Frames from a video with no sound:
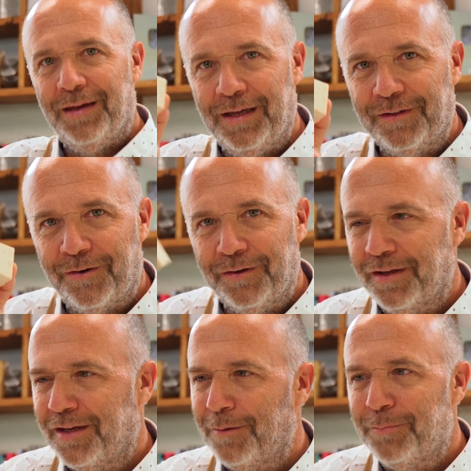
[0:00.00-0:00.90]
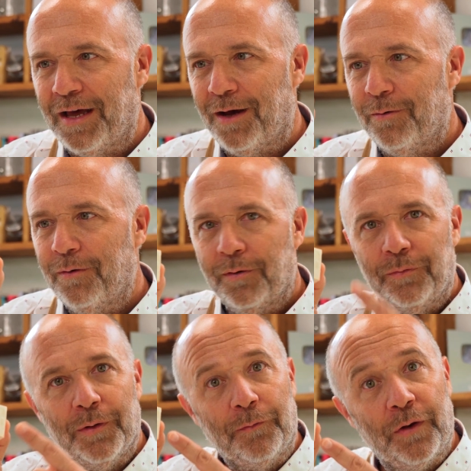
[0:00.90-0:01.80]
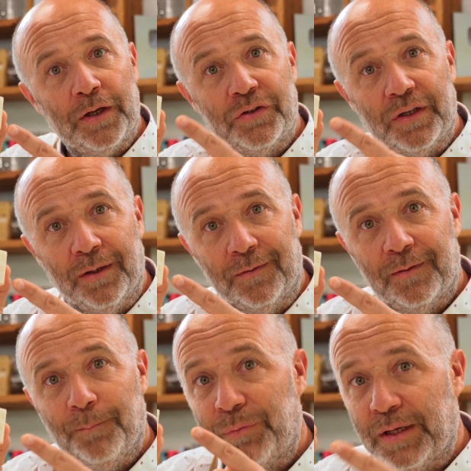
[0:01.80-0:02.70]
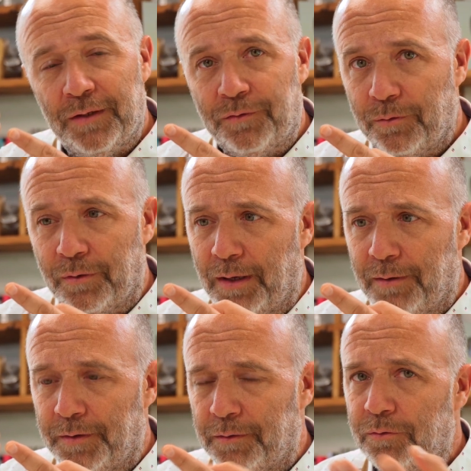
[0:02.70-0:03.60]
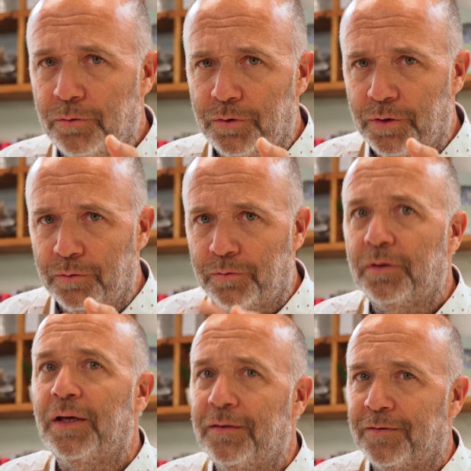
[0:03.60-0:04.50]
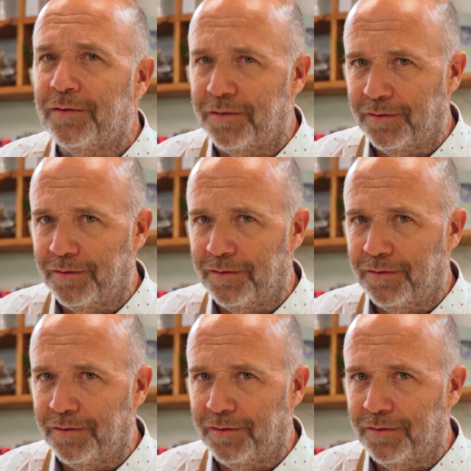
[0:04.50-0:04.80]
Enter in the game now the fresh yeast. In case you don't have it, you could use instant